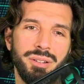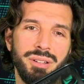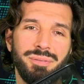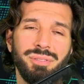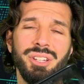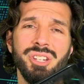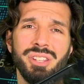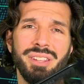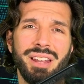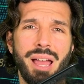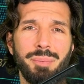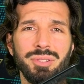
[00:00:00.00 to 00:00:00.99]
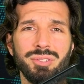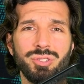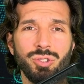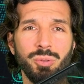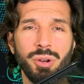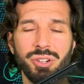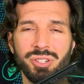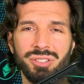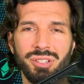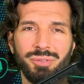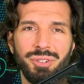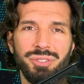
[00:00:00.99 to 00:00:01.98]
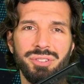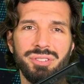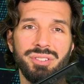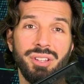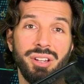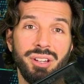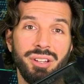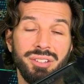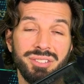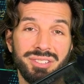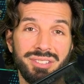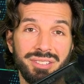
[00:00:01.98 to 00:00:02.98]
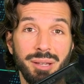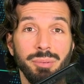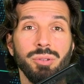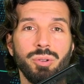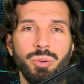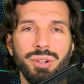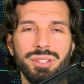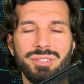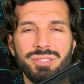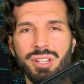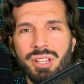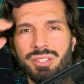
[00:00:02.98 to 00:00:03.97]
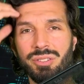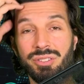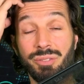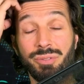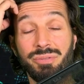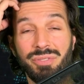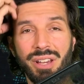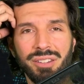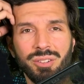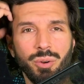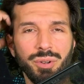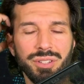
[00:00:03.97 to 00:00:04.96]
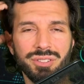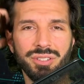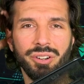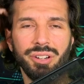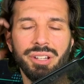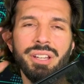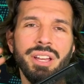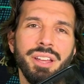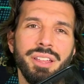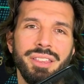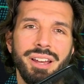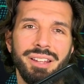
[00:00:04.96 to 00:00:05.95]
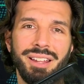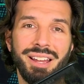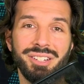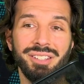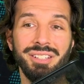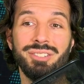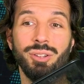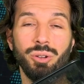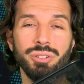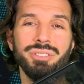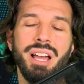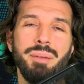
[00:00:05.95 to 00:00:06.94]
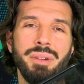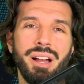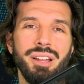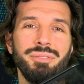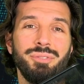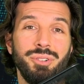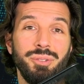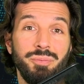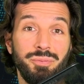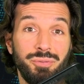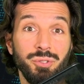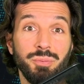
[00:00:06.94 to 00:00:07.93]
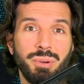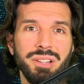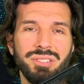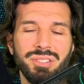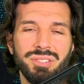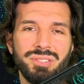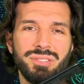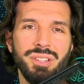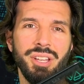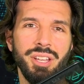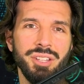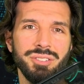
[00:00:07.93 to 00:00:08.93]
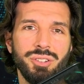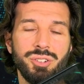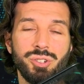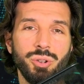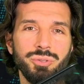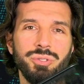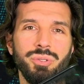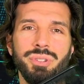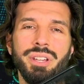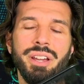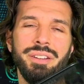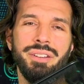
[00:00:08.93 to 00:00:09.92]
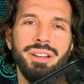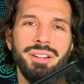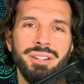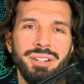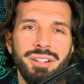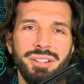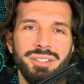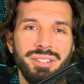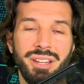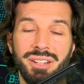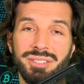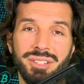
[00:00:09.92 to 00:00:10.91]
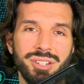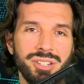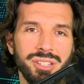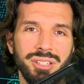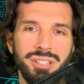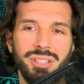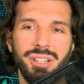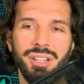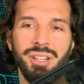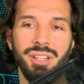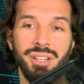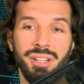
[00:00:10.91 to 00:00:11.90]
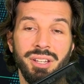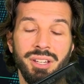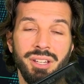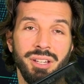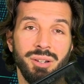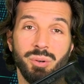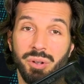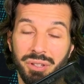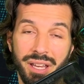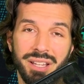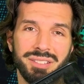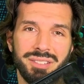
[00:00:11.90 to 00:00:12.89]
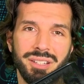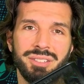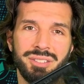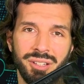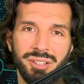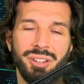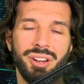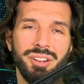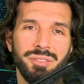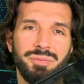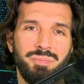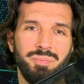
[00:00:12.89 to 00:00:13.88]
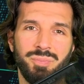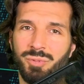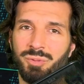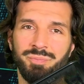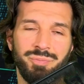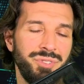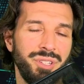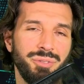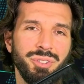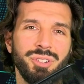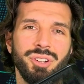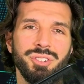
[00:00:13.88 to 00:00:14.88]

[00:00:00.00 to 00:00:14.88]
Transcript: inflation that happens so much on different stable coins, so different fiat coins, that actually it's the all-time high for few prices. So it shows you again that essentially, it's a lot of different